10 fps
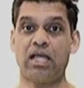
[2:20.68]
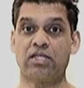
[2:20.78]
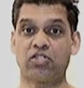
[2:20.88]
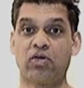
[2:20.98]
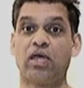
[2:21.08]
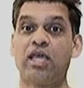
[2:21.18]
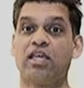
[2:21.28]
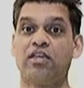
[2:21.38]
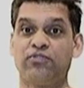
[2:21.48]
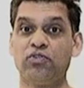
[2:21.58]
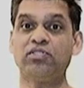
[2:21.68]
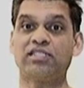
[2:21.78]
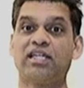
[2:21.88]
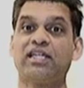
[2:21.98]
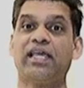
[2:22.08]
So, if you're
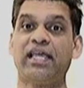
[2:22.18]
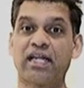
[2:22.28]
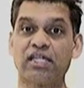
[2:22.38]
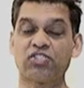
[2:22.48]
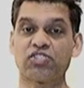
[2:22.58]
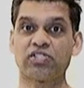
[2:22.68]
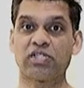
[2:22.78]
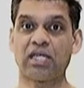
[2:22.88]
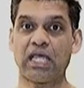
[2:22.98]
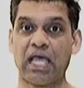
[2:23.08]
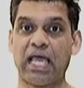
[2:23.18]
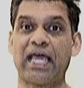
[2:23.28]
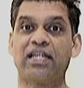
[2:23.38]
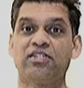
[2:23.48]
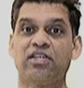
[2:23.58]
studying English
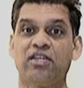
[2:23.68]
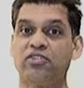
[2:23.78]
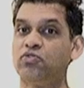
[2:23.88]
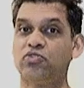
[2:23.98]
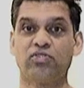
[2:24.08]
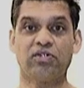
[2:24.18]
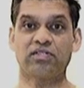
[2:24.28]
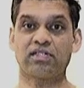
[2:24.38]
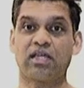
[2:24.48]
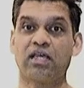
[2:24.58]
and you do not